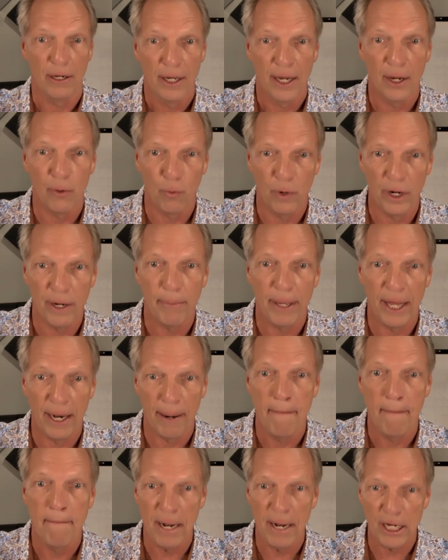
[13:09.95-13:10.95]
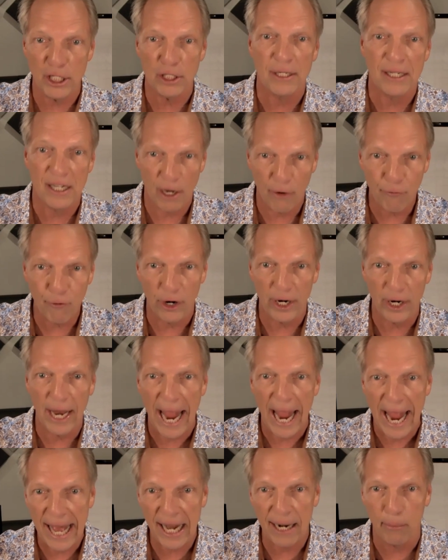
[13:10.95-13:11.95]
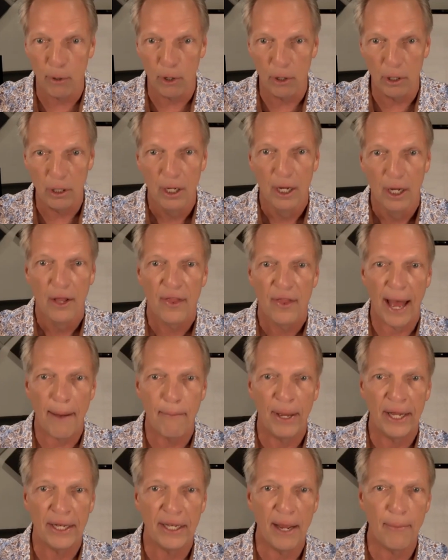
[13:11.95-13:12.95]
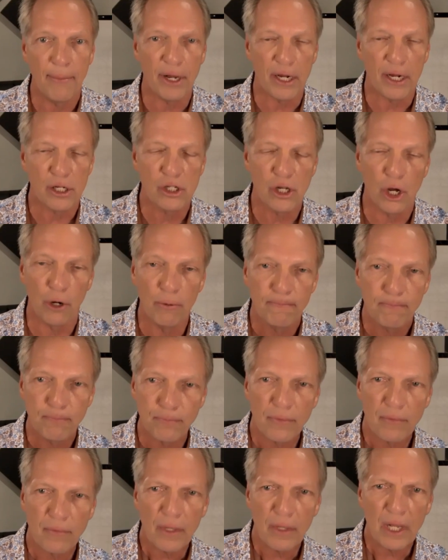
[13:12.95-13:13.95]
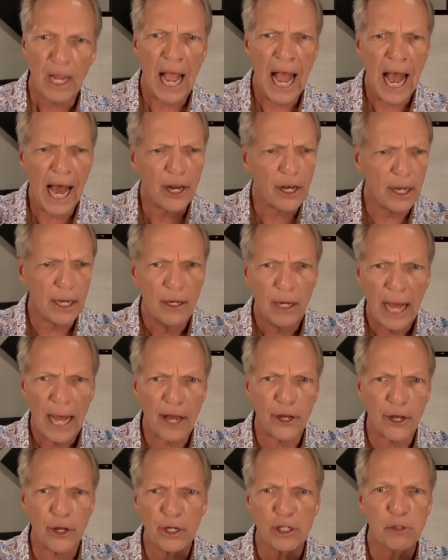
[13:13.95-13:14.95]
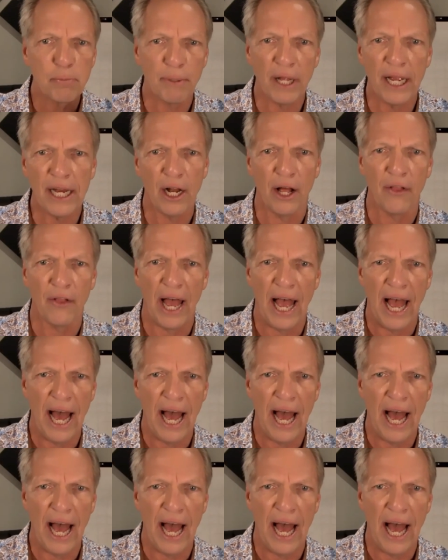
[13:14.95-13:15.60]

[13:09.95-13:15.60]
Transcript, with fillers: It would have been a much different animal, that pandemic. So how do, how do you explain all that?